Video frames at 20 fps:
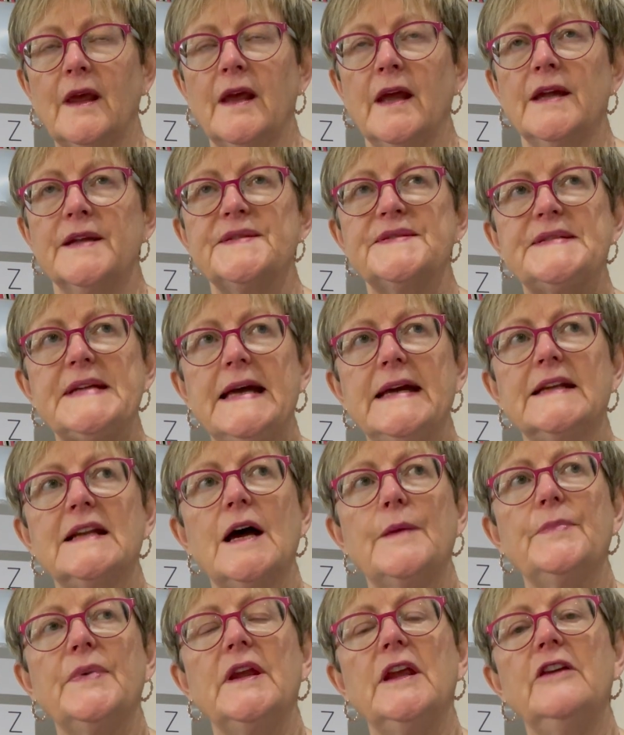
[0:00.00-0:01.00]
Stand
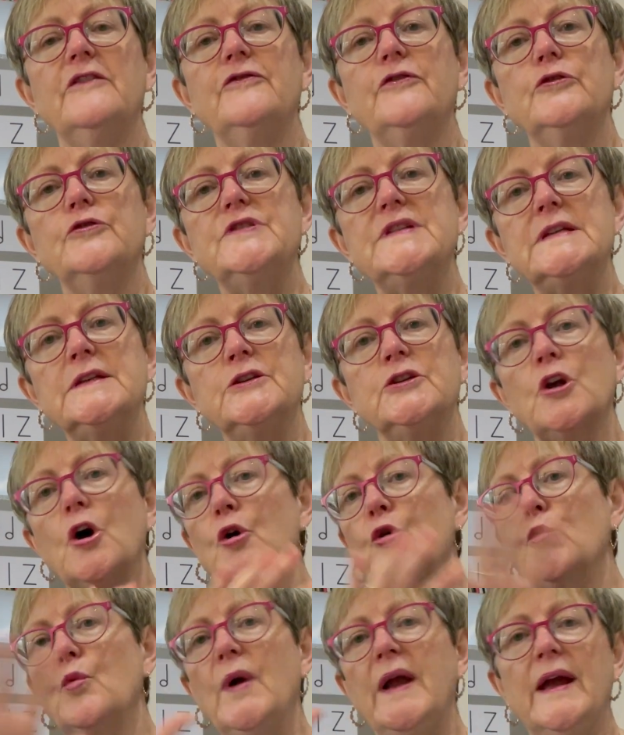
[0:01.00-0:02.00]
up if you didn't know
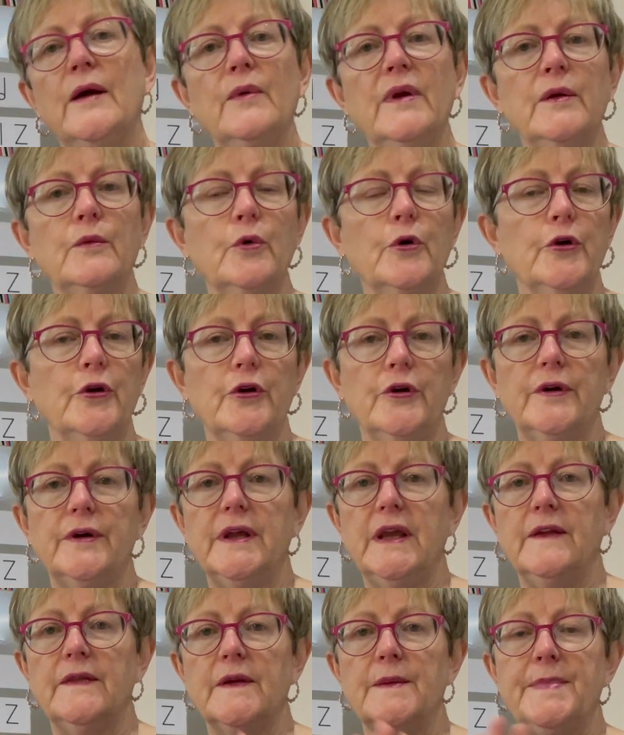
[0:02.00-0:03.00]
where we were
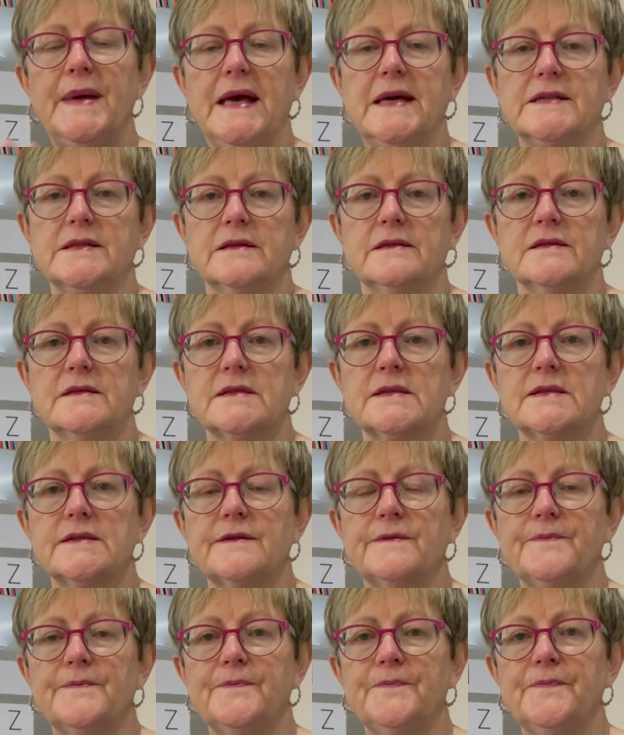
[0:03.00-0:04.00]
in the patterns.
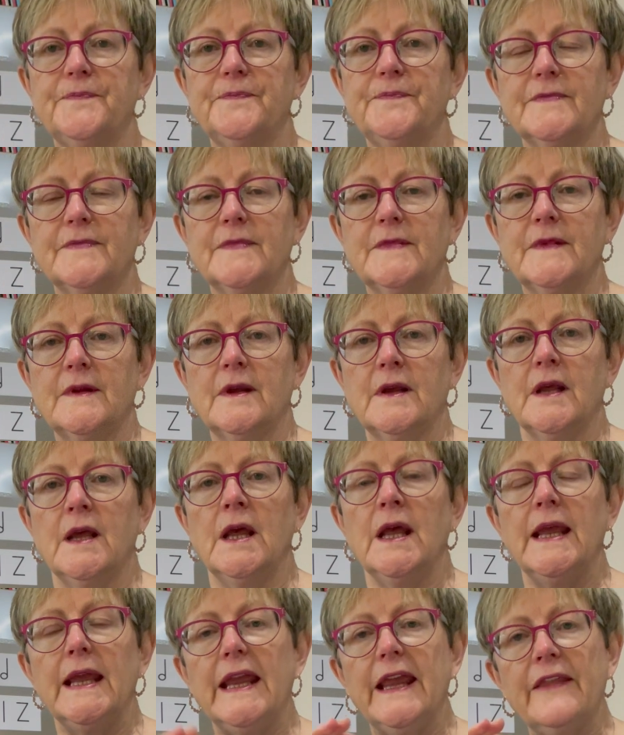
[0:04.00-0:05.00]

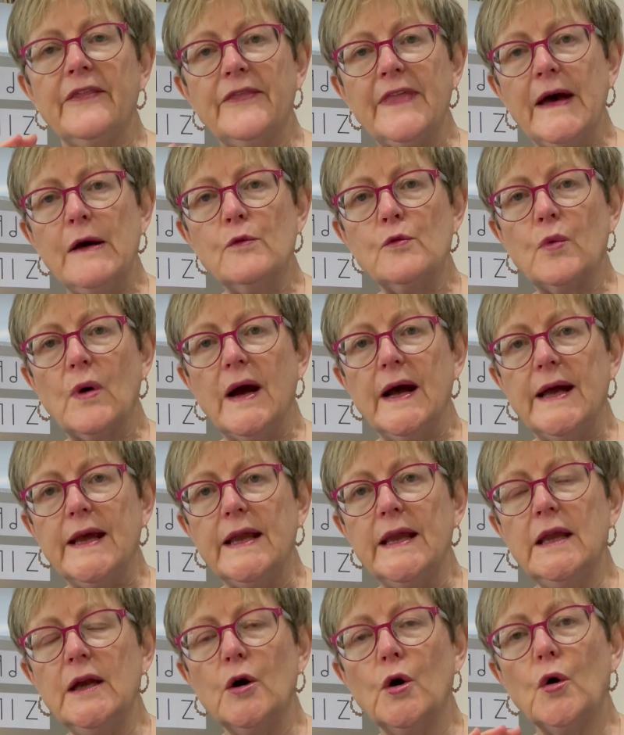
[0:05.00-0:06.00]
In that
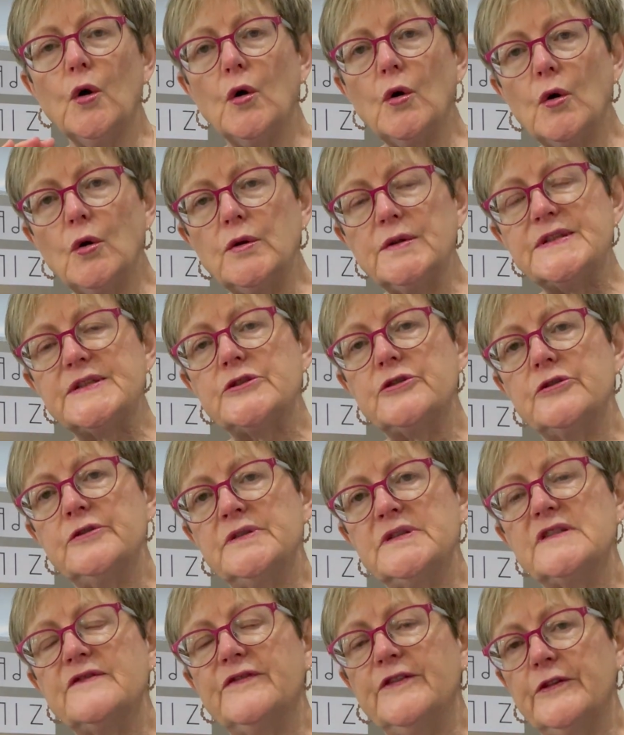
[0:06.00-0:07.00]
way, all
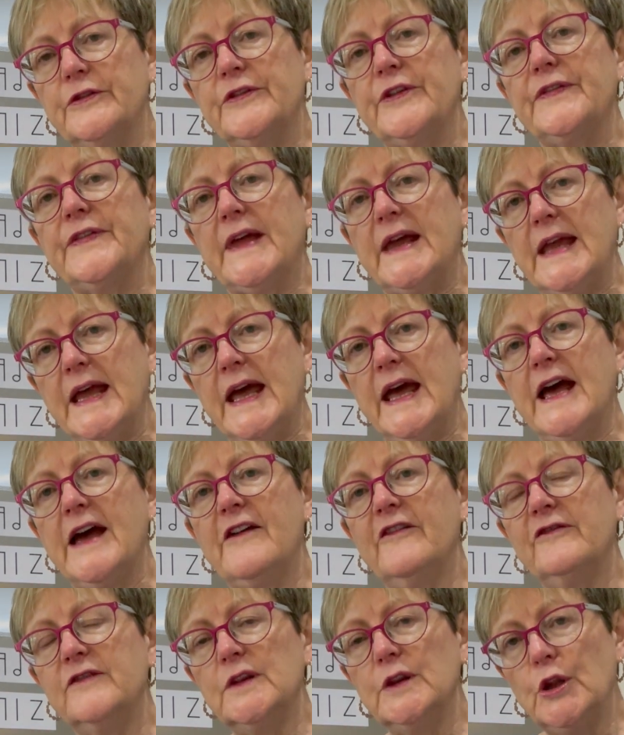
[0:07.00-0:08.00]
students feel that they
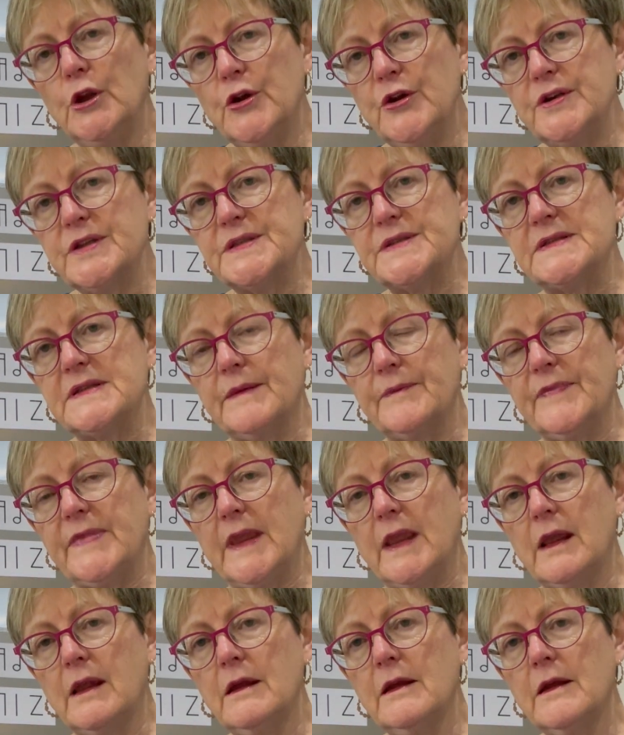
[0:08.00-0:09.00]
have learnt
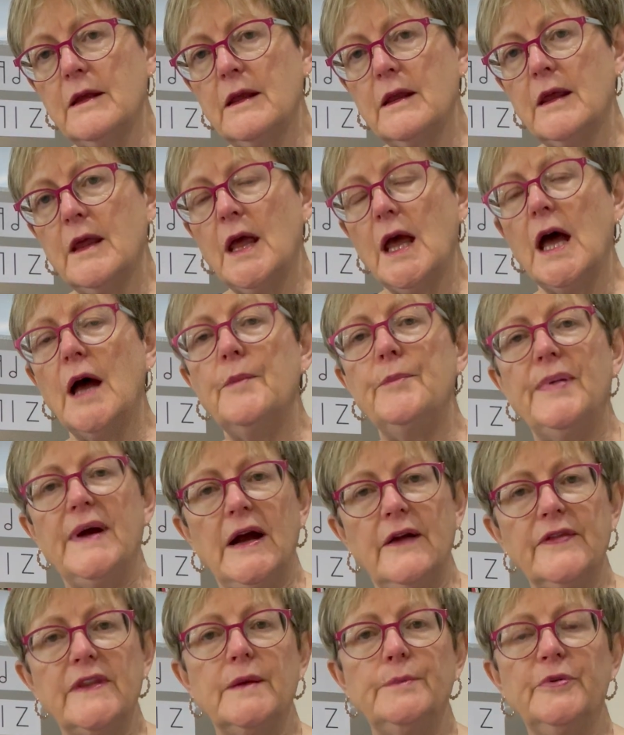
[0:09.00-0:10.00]
something
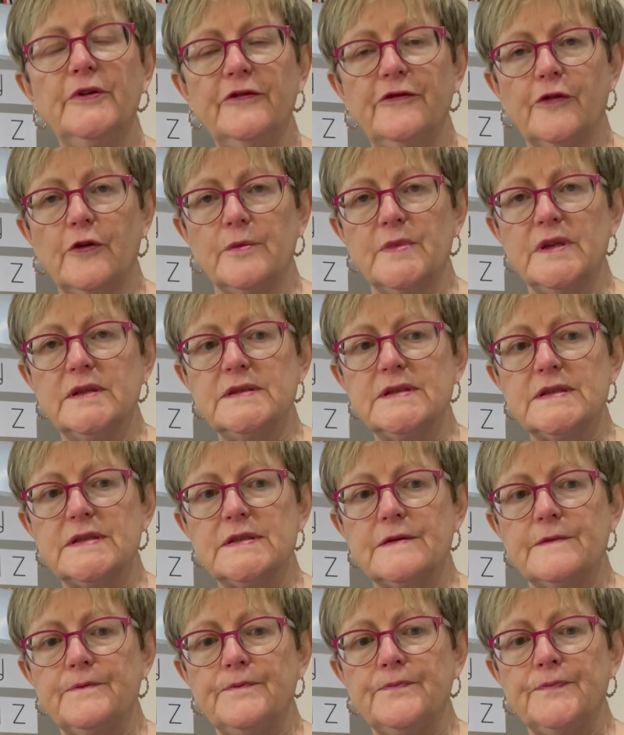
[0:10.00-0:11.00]
about their performance,
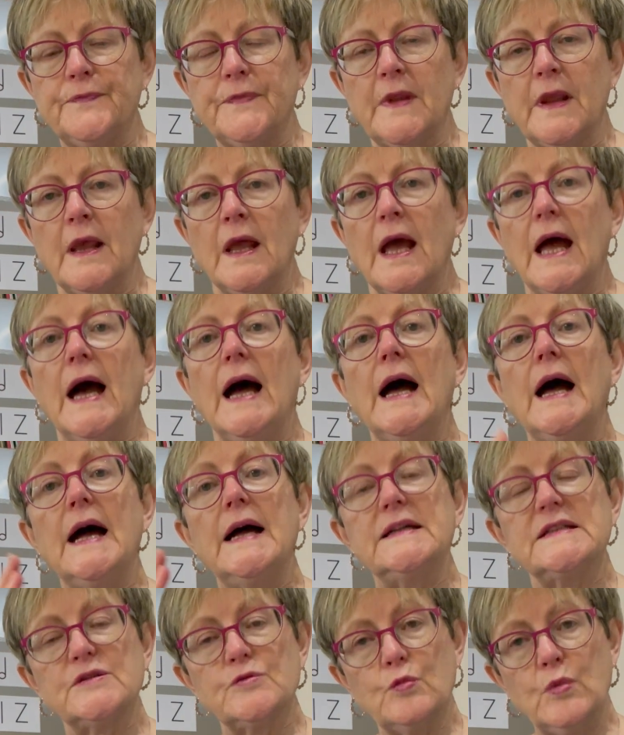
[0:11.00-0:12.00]

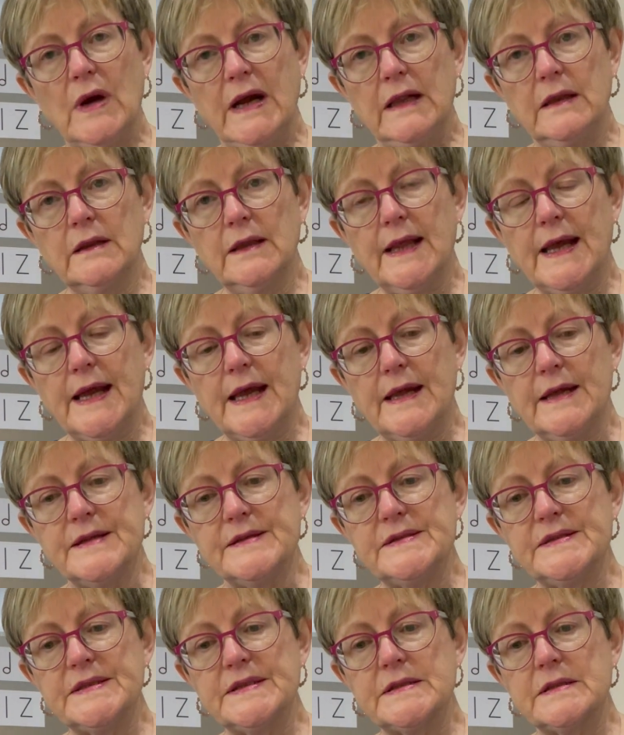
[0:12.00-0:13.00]
as well
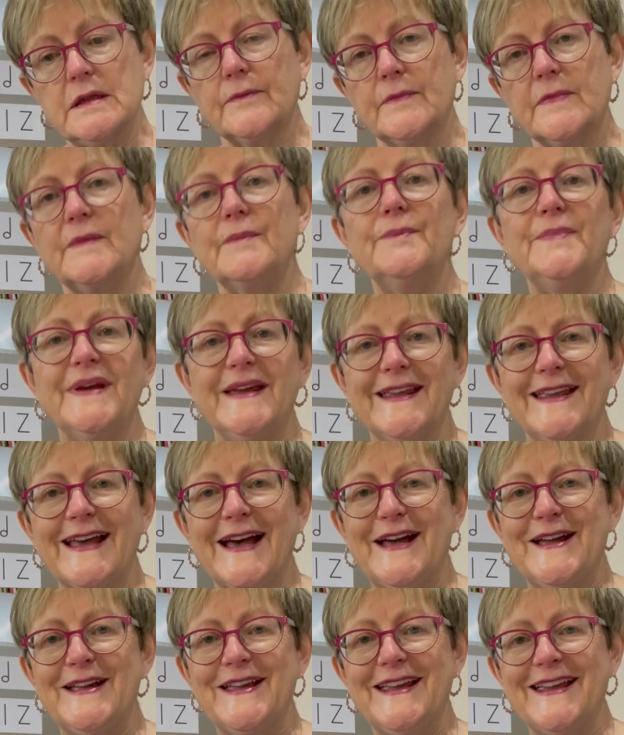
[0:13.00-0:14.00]
as being
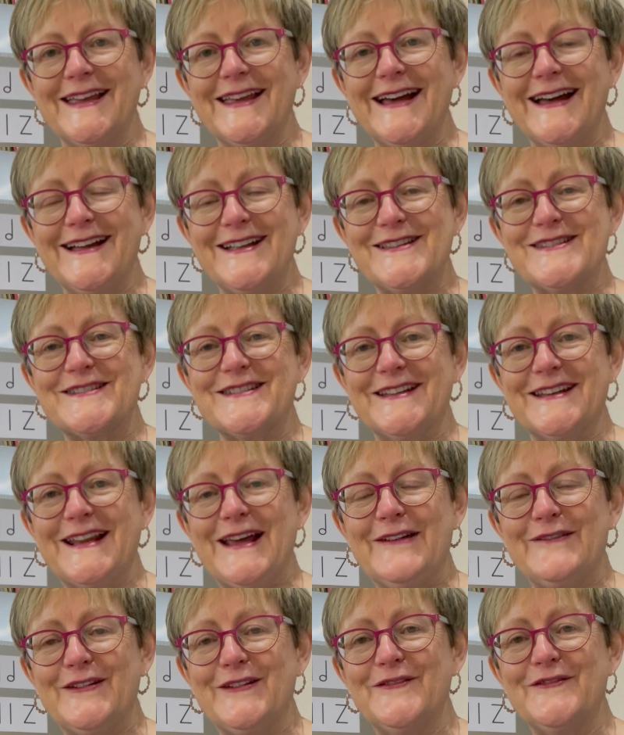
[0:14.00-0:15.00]
engaged and
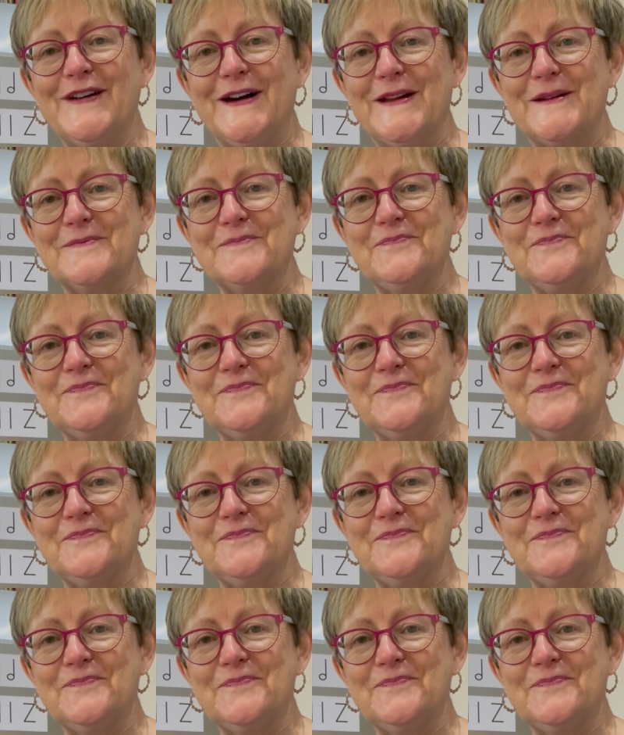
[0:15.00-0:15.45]
having fun.